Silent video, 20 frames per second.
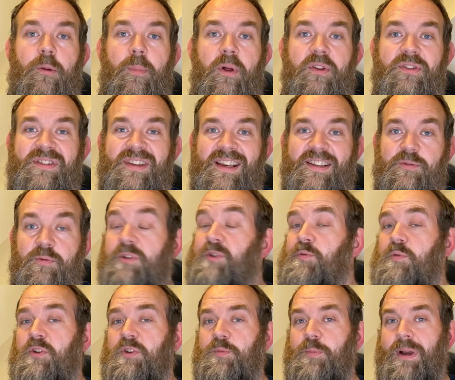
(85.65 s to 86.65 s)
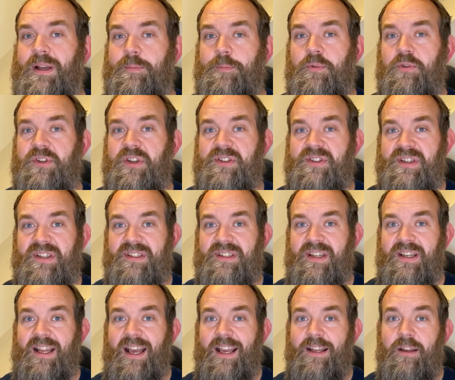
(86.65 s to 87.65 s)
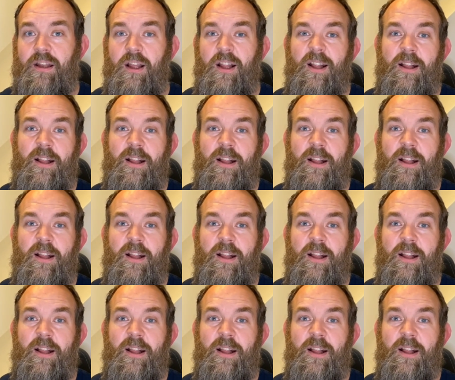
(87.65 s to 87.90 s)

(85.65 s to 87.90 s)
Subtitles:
Montez, which was watched by Bushes69.